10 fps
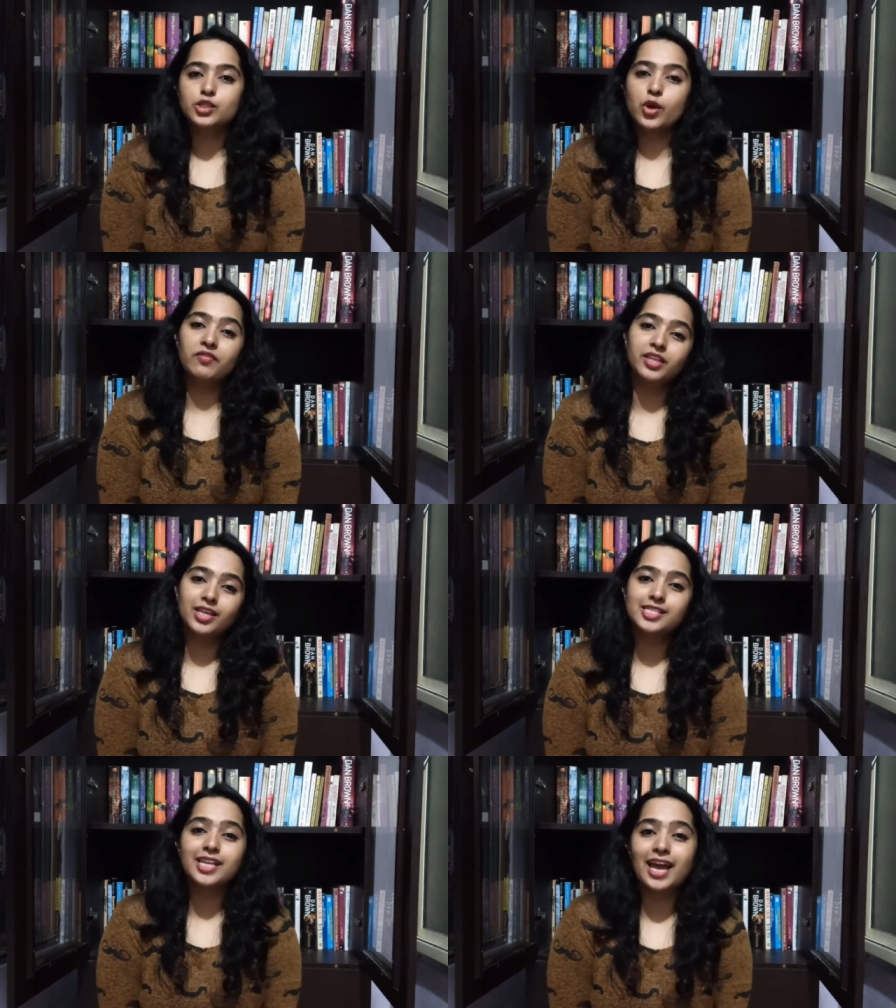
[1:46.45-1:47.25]
So
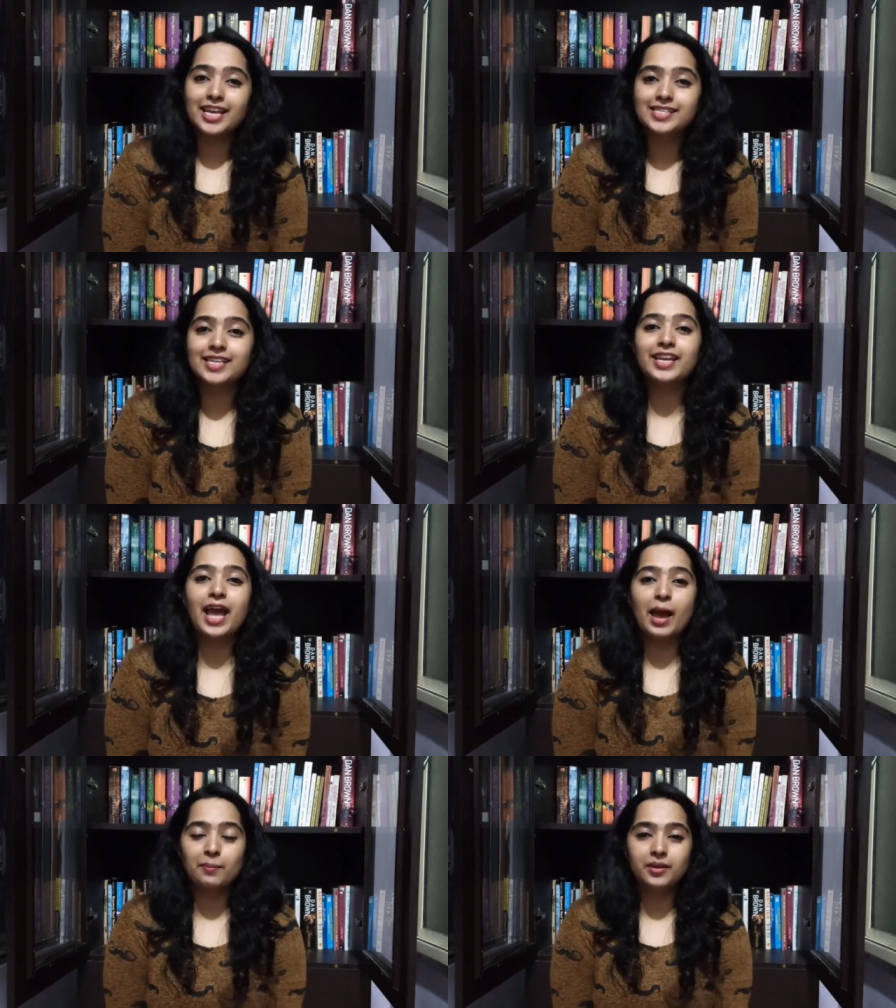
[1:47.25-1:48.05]
everything is nice and
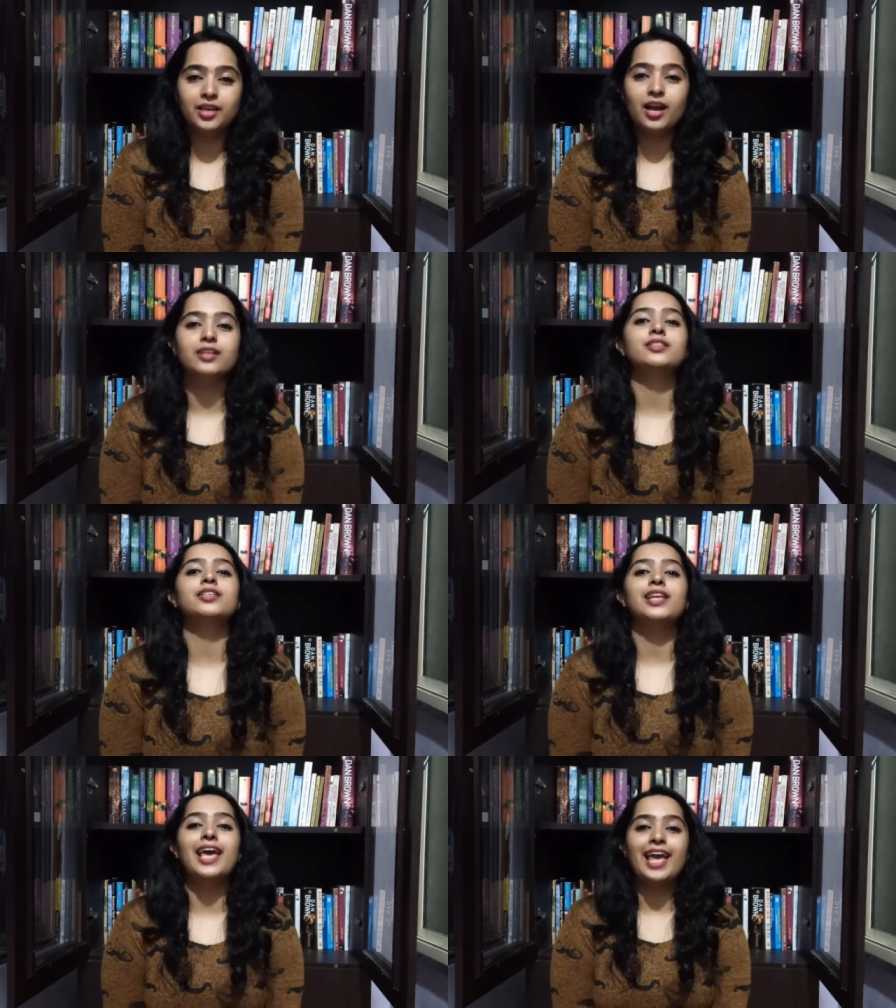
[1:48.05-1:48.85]
happy
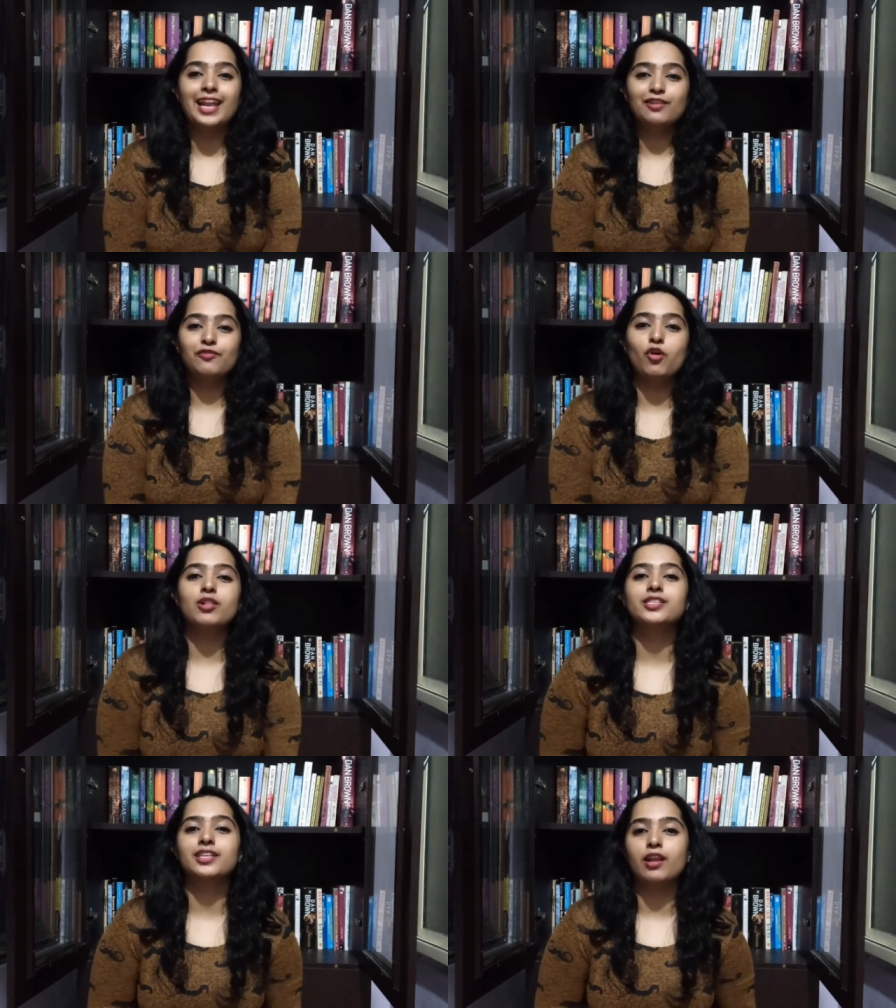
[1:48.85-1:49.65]
until Elle
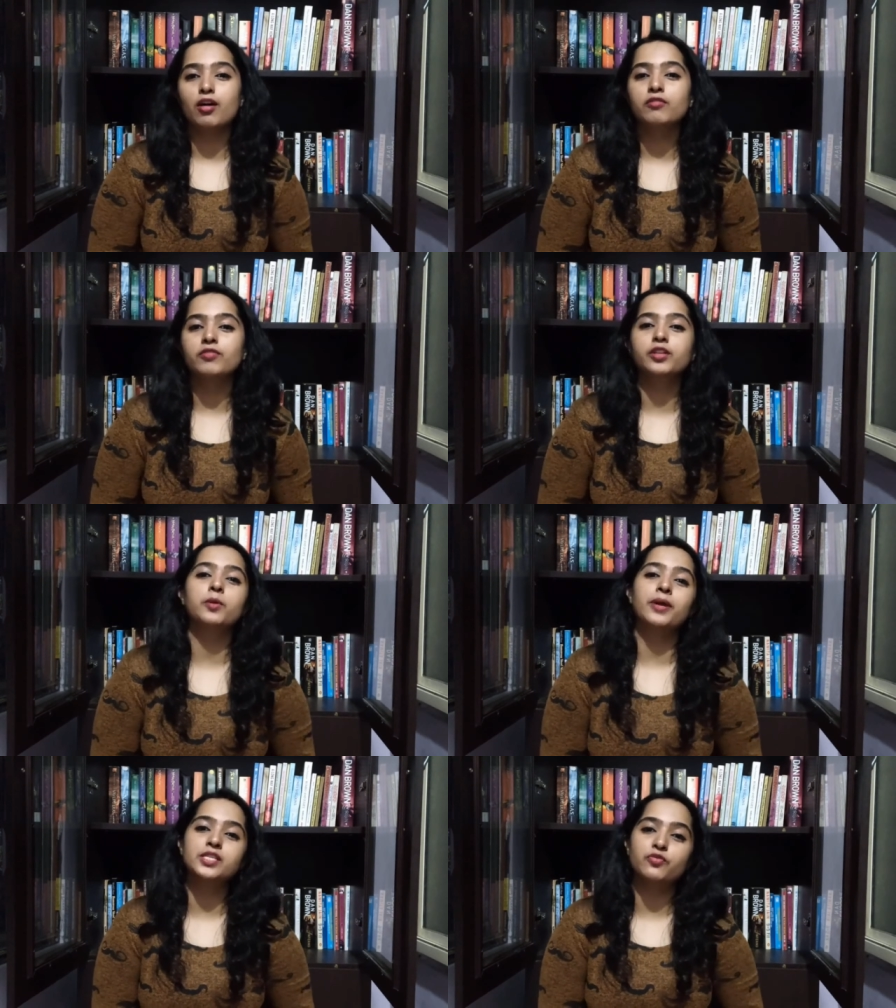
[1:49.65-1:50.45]
falls in love with
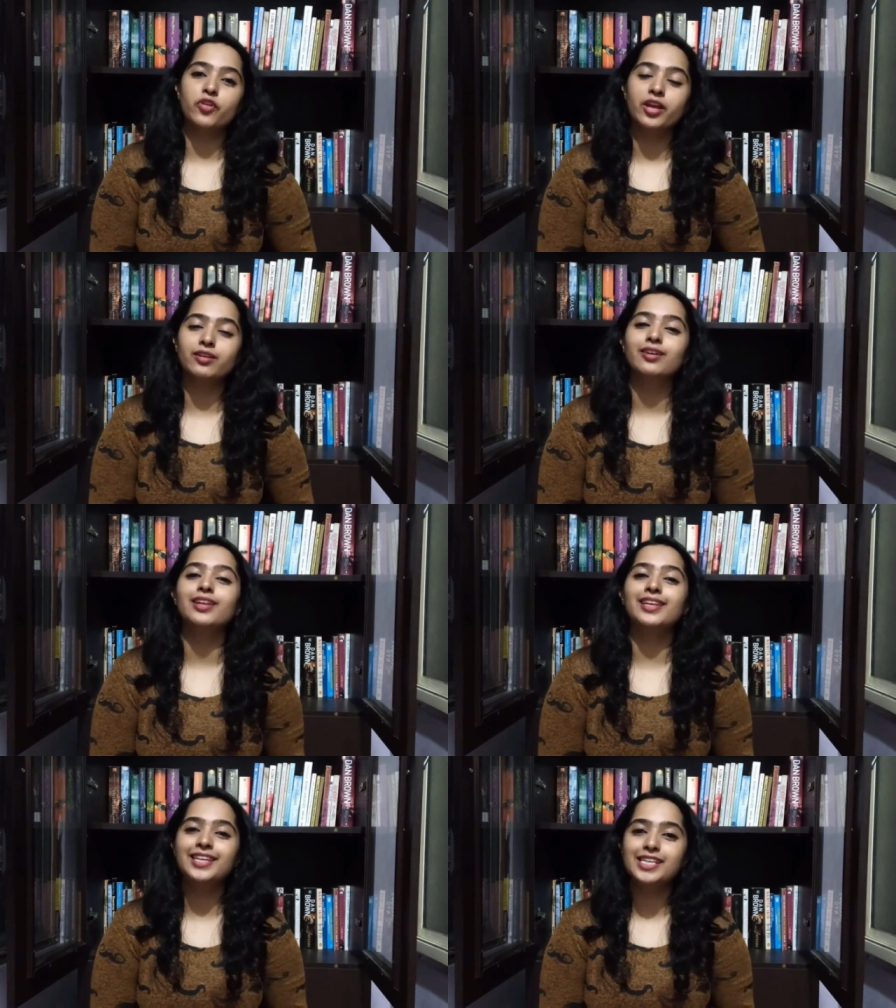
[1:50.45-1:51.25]
her best friend
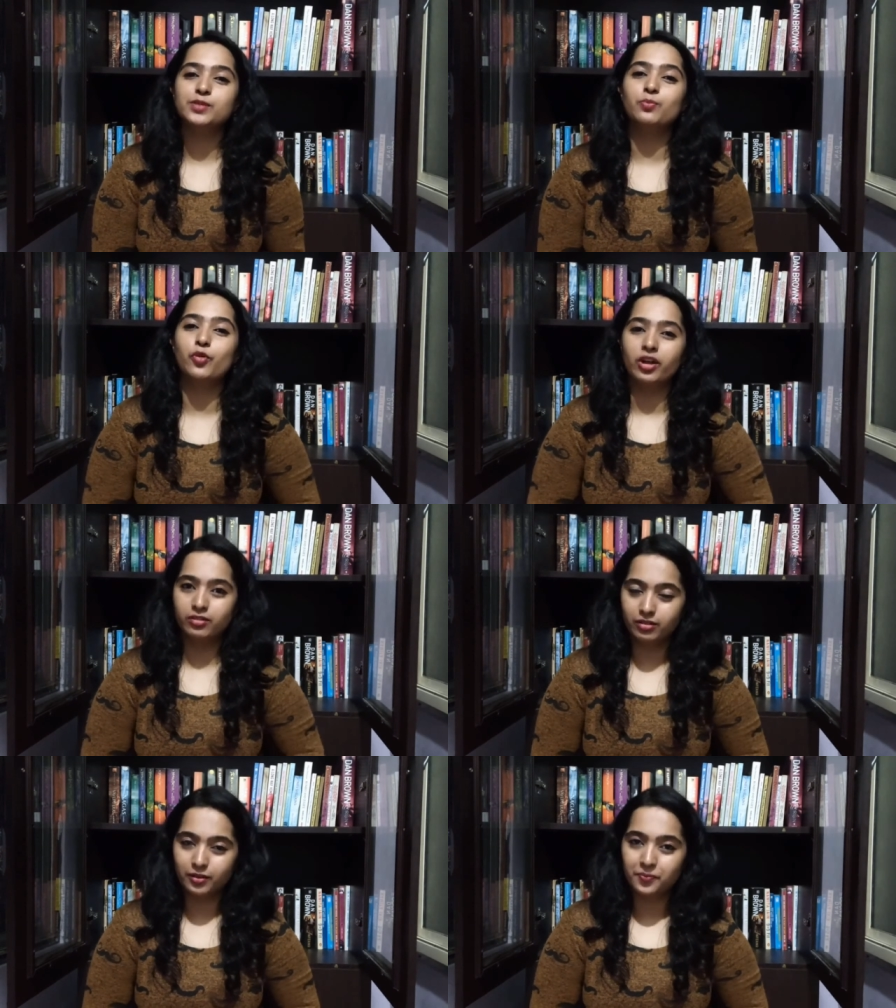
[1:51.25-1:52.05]
Lee's
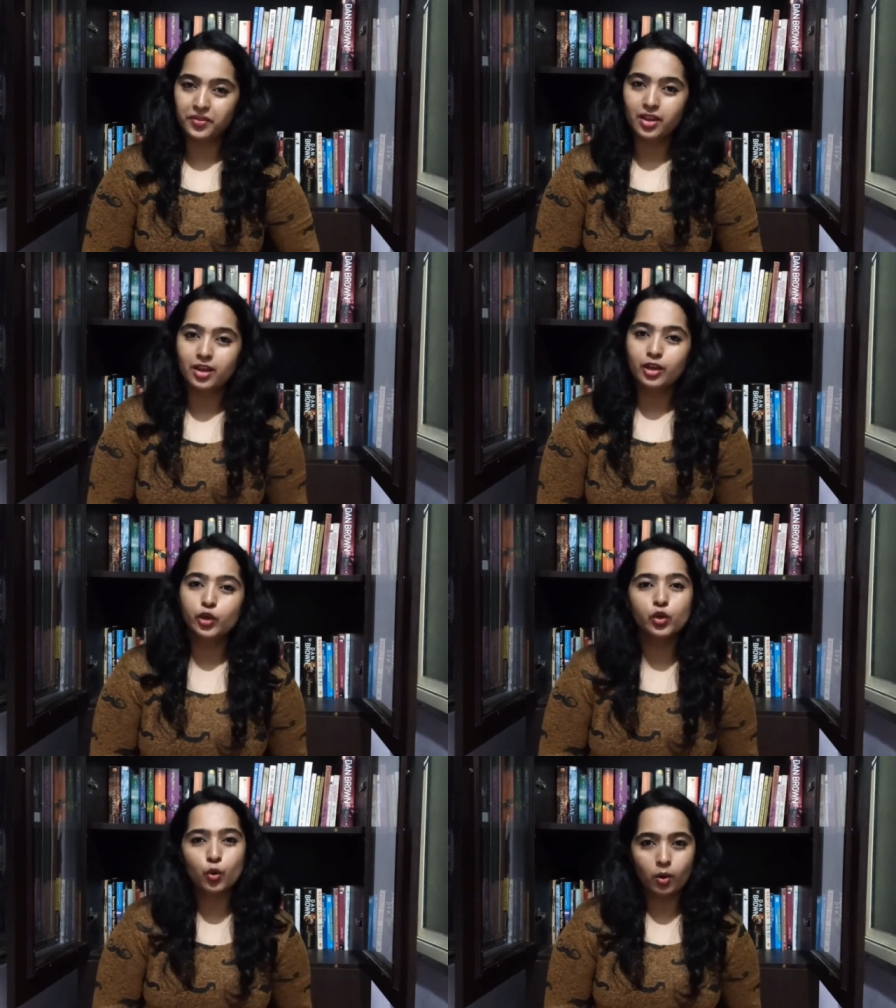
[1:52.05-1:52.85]
brother,
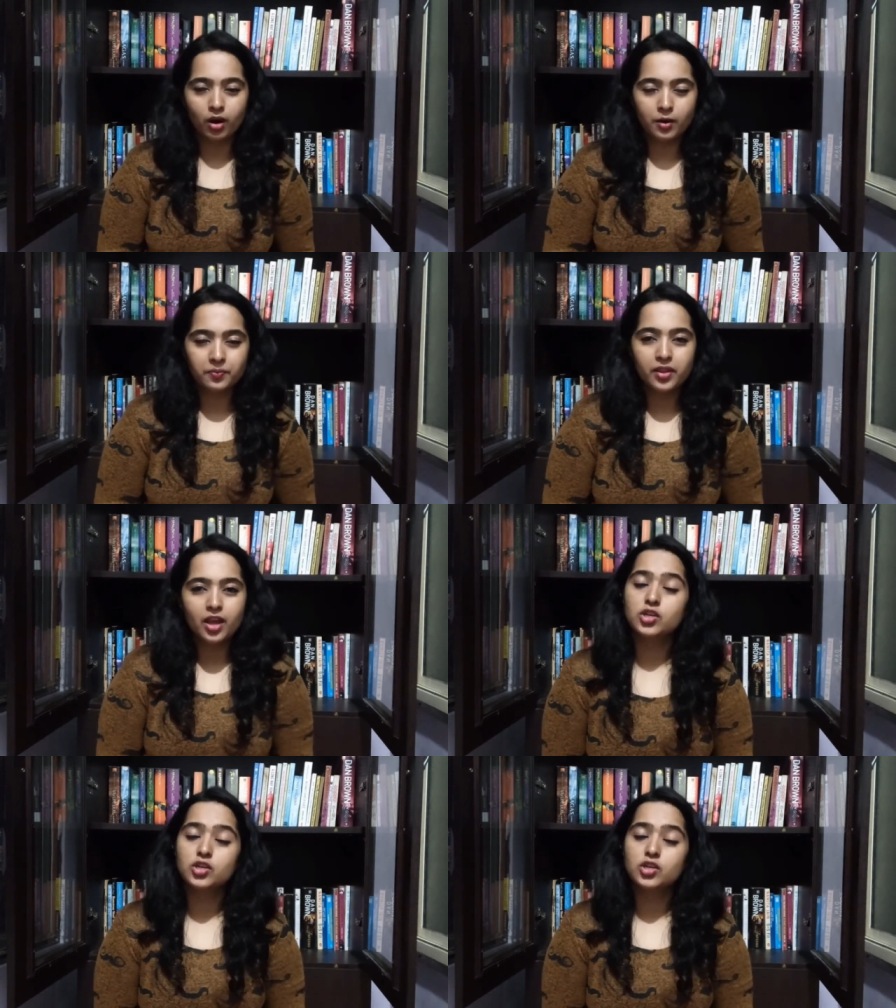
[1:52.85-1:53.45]
Noah.